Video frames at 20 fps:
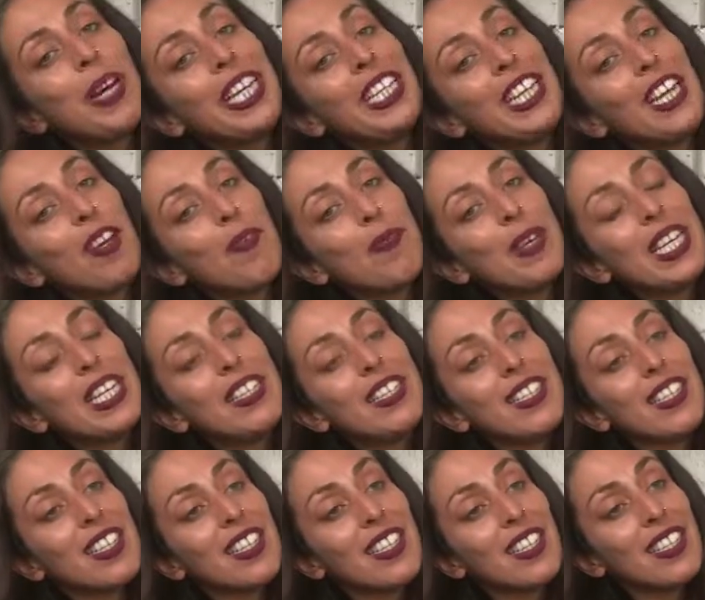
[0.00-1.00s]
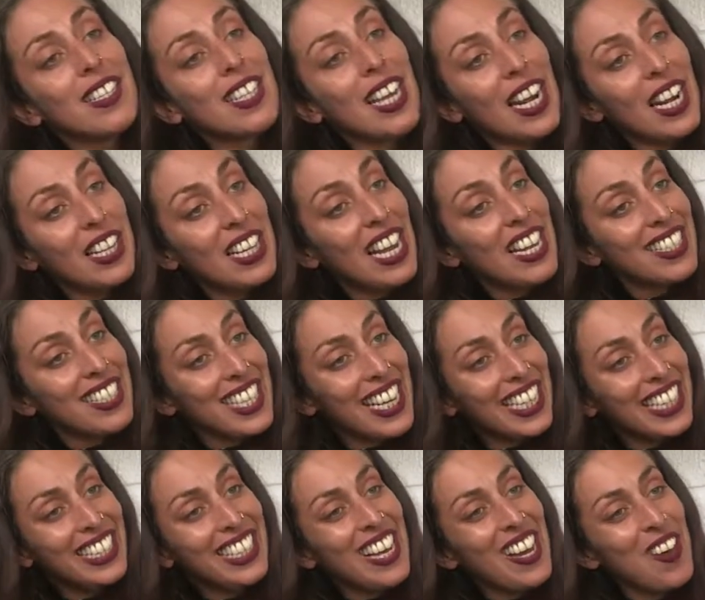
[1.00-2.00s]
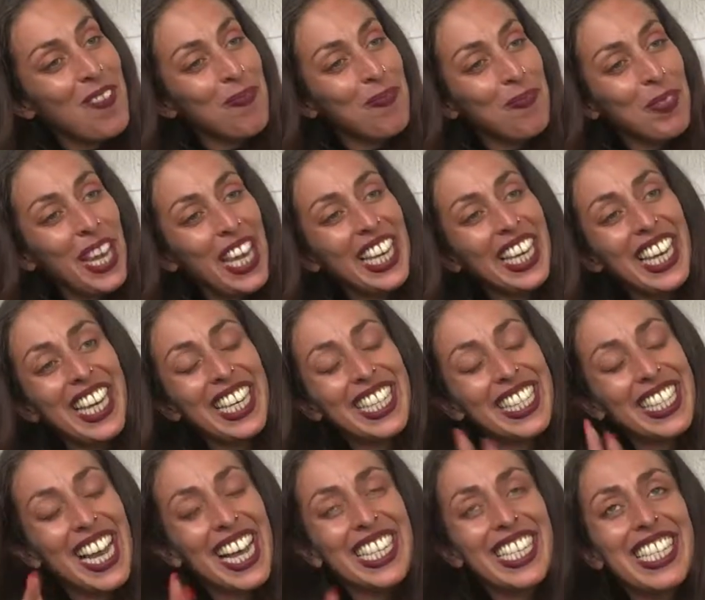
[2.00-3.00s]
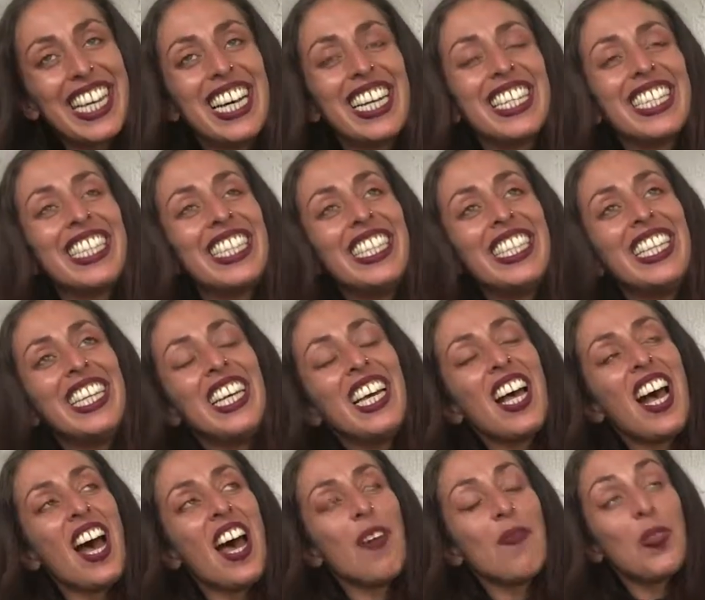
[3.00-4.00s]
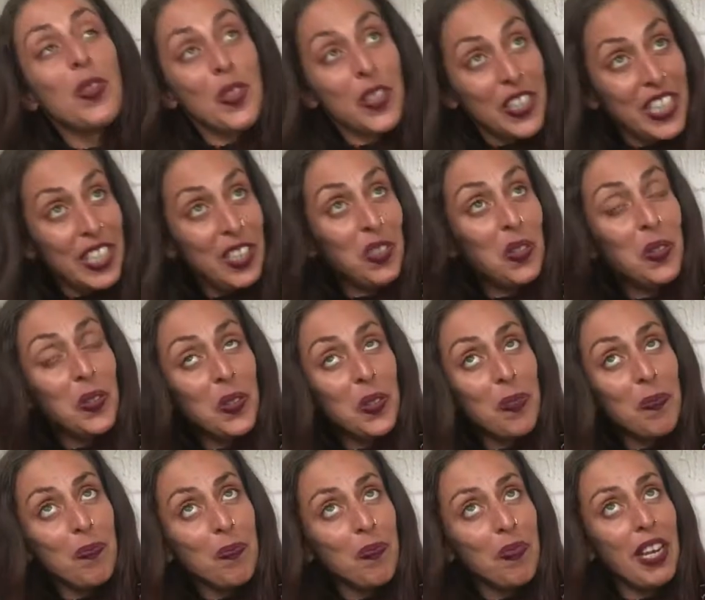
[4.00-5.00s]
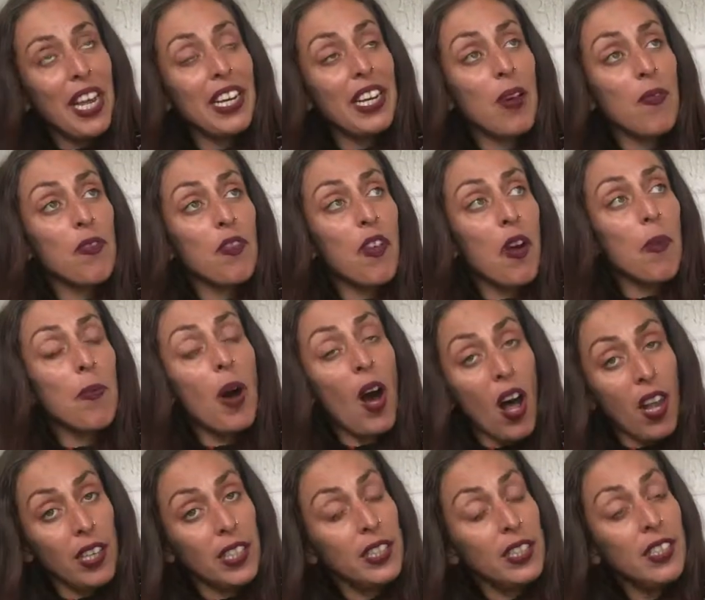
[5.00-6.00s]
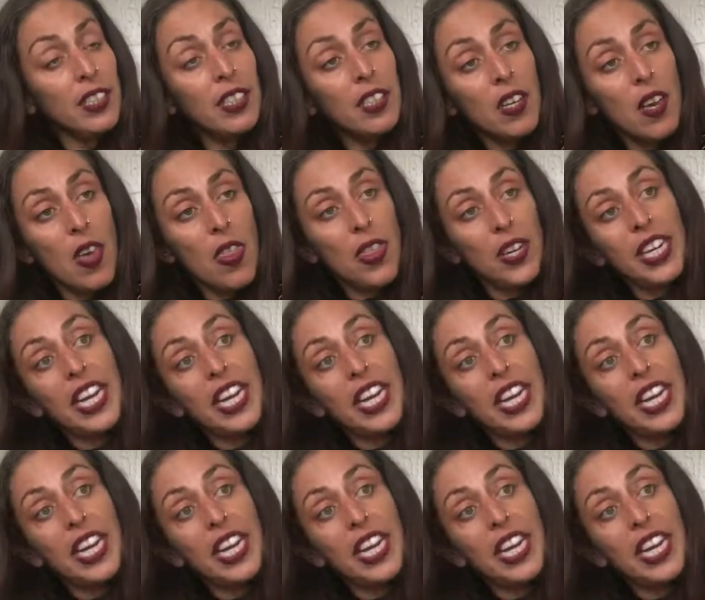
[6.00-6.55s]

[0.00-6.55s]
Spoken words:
name is Saradasarita, aka Sasa. I'm 32 and I'm from Holland, the